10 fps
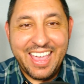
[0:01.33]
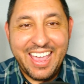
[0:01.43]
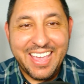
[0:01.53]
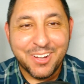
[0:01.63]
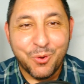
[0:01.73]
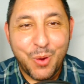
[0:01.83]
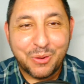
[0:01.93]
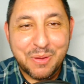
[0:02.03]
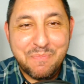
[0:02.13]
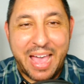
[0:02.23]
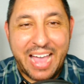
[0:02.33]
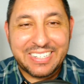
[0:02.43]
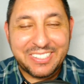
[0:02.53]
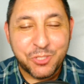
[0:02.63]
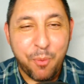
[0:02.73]
And a welcome
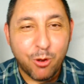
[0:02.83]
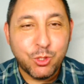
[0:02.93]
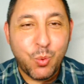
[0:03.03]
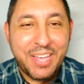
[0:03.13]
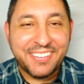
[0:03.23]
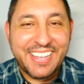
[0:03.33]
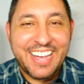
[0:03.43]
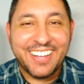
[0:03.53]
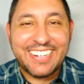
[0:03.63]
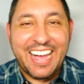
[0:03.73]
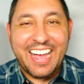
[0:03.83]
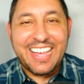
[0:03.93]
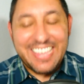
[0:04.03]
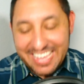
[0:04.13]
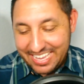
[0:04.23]
back to Sports Weekly on
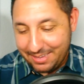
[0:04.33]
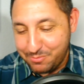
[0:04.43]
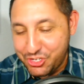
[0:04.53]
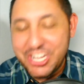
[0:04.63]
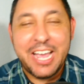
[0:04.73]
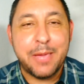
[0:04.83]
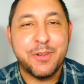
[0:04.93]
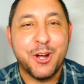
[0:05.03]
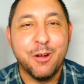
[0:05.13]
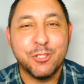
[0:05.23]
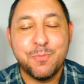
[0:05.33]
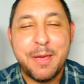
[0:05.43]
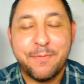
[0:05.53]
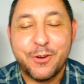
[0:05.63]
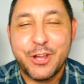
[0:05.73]
IEMG. I'm your host,
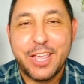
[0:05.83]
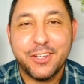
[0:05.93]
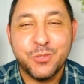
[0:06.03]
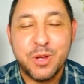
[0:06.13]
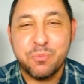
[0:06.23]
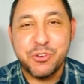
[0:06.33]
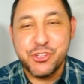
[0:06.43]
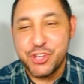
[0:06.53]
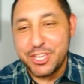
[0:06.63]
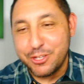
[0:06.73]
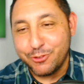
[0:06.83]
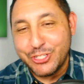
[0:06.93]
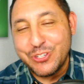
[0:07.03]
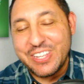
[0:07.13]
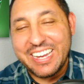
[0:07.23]
Pep Fernandez. We appreciate you
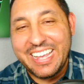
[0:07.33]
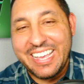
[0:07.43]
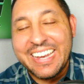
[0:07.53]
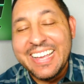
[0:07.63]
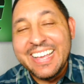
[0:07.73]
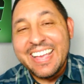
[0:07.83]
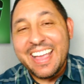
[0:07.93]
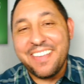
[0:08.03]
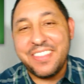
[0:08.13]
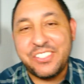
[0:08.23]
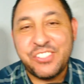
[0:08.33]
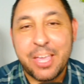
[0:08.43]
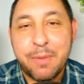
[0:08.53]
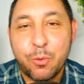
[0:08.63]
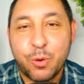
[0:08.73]
tuning in. In this
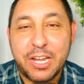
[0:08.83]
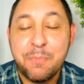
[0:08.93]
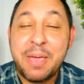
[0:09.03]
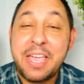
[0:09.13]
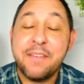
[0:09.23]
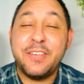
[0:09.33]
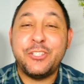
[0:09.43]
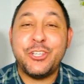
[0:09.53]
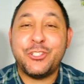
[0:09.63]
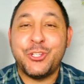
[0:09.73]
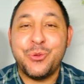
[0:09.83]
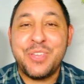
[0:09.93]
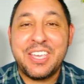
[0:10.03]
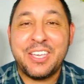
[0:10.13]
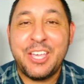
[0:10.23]
segment, we're going to pay a visit to
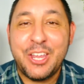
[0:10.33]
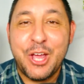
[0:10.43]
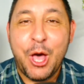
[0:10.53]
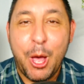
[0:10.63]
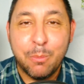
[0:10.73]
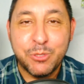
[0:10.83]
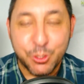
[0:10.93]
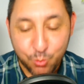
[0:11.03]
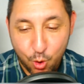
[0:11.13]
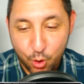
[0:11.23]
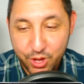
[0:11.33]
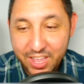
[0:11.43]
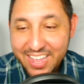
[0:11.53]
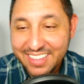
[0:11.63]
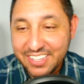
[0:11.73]
the Ken Hubbs Award.
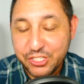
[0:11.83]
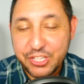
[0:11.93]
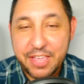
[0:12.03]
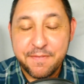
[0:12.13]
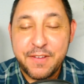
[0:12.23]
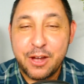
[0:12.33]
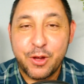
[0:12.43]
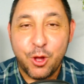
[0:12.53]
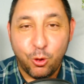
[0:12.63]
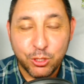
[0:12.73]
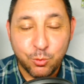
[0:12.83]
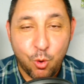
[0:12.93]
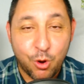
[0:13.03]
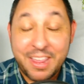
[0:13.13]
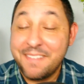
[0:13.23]
This is a very old
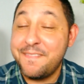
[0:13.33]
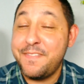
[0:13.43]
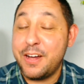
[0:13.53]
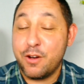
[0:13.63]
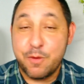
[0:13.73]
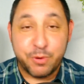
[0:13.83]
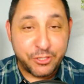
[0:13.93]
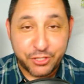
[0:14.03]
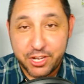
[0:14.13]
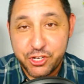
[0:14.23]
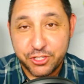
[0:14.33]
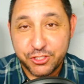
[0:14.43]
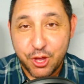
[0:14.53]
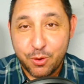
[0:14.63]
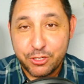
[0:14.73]
award and very prestigious,
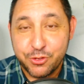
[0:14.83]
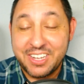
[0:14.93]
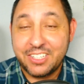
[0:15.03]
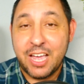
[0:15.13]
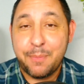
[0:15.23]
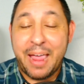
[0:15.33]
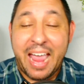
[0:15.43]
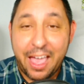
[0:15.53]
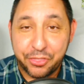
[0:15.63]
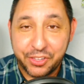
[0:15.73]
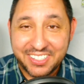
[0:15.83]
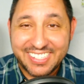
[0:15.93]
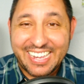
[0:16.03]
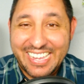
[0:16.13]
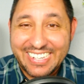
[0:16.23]
going to the top
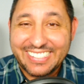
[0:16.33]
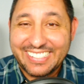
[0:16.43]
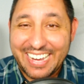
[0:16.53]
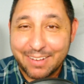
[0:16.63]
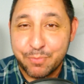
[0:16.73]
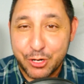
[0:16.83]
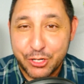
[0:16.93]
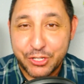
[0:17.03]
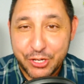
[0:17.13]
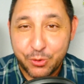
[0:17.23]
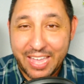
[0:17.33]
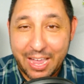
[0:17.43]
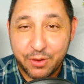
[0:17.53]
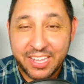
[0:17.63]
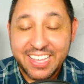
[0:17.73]
athletes in San Bernardino
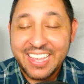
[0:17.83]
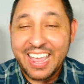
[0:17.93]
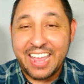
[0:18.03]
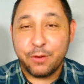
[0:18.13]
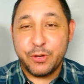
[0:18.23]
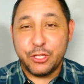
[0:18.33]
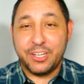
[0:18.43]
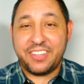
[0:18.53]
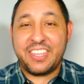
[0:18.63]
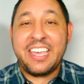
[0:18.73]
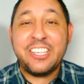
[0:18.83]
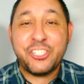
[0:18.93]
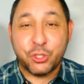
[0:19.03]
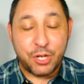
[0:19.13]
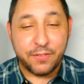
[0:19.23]
County. And when you look at the
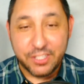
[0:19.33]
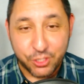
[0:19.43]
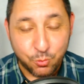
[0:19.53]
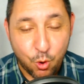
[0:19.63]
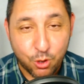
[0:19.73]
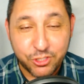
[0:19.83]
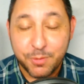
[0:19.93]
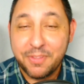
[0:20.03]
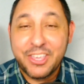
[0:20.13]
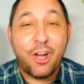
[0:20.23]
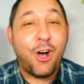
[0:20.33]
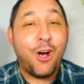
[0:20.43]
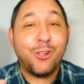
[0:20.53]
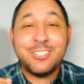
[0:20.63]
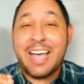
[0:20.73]
history of this award, some of the
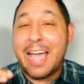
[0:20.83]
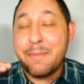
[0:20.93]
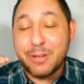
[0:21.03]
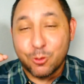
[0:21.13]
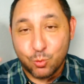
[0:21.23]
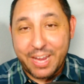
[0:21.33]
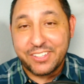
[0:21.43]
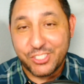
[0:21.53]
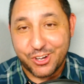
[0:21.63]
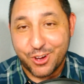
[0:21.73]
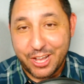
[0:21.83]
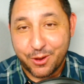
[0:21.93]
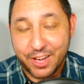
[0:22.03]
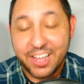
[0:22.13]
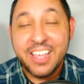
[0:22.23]
all time greats in our
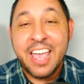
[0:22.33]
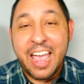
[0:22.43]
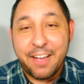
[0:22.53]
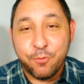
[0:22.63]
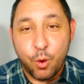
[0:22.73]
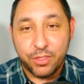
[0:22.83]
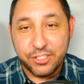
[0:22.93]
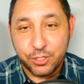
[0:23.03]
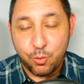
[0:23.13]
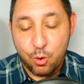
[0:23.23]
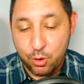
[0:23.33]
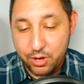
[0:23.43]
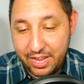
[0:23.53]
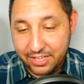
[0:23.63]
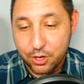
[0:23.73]
area have won this
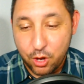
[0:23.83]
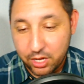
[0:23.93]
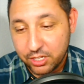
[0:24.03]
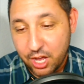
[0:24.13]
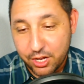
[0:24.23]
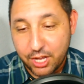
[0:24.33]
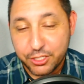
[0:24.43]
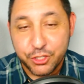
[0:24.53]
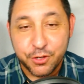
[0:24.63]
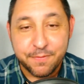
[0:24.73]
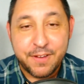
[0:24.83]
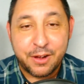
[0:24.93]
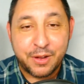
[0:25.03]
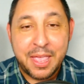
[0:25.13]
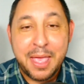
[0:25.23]
award and gone, gone on to do
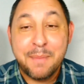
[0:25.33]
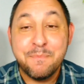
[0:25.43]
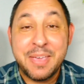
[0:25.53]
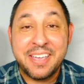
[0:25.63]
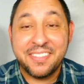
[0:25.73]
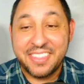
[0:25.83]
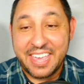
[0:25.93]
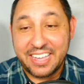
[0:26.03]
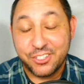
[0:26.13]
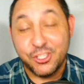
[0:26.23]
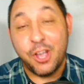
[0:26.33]
very big things.